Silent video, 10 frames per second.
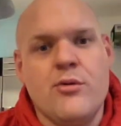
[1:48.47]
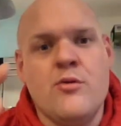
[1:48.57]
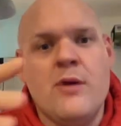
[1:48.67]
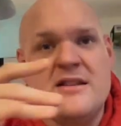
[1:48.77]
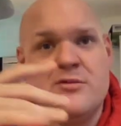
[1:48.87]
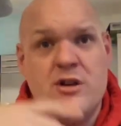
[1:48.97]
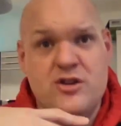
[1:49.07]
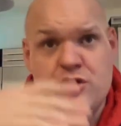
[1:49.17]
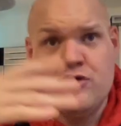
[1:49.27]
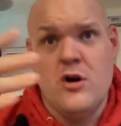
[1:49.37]
as a
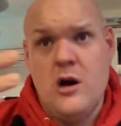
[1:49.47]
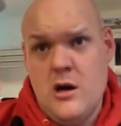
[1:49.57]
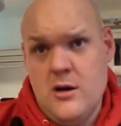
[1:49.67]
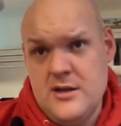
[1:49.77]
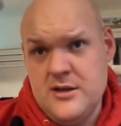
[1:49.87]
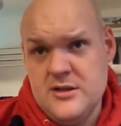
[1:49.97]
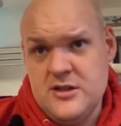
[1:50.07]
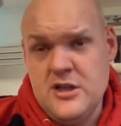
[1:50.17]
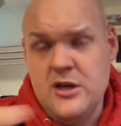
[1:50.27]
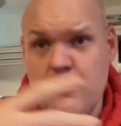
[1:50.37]
registrar, and
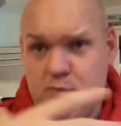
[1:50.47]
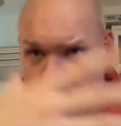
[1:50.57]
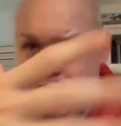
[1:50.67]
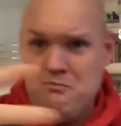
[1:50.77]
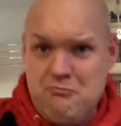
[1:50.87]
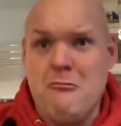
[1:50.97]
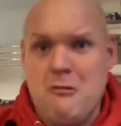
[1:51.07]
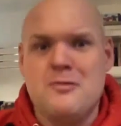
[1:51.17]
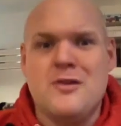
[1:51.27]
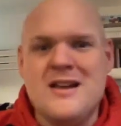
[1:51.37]

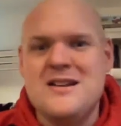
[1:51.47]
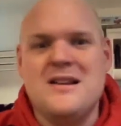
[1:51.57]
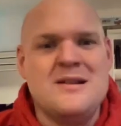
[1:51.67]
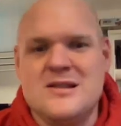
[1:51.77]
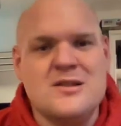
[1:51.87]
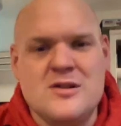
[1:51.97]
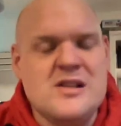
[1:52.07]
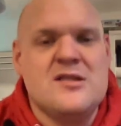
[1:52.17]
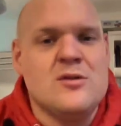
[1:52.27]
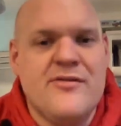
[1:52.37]
it's
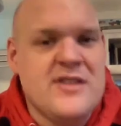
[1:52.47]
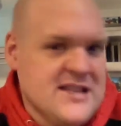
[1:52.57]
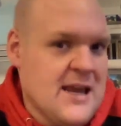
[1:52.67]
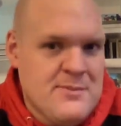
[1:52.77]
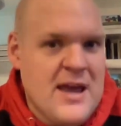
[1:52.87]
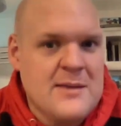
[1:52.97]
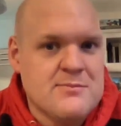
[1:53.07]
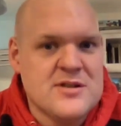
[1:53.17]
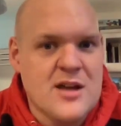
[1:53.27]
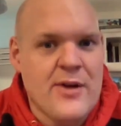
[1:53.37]
sort of the same
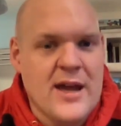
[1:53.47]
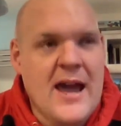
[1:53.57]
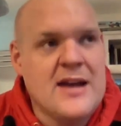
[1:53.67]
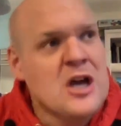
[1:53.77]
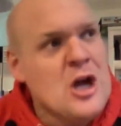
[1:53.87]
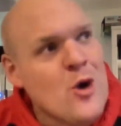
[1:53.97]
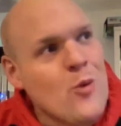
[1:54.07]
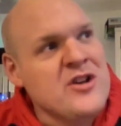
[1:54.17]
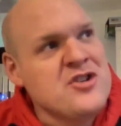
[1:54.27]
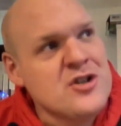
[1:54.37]
names going ahead,
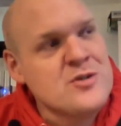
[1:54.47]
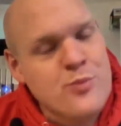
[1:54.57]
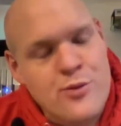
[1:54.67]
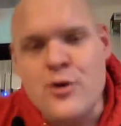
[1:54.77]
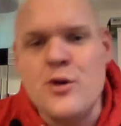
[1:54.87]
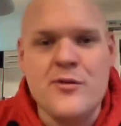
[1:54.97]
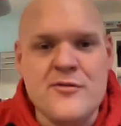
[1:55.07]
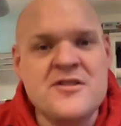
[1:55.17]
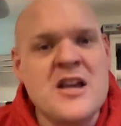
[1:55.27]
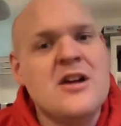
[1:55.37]
which just
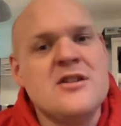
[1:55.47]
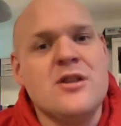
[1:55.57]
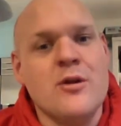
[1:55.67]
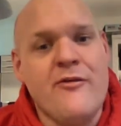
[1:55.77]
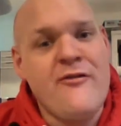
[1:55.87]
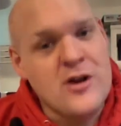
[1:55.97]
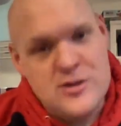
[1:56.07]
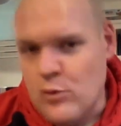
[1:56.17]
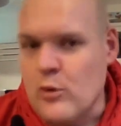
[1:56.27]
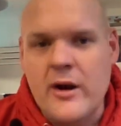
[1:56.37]
proves the first
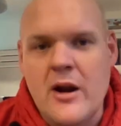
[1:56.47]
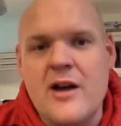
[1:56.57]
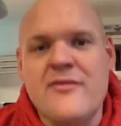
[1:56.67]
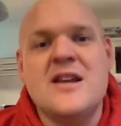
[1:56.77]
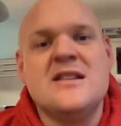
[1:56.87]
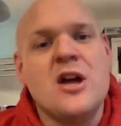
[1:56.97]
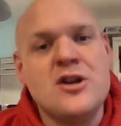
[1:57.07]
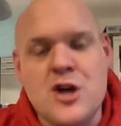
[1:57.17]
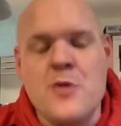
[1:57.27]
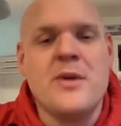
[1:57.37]
rule in life is
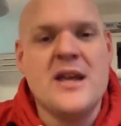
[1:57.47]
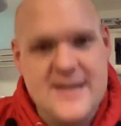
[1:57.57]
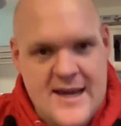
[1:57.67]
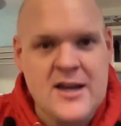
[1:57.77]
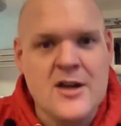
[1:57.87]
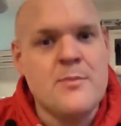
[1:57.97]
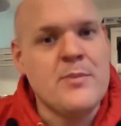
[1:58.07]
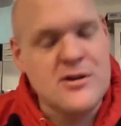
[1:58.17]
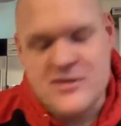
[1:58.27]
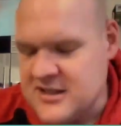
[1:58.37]
don't be a dick, because it's a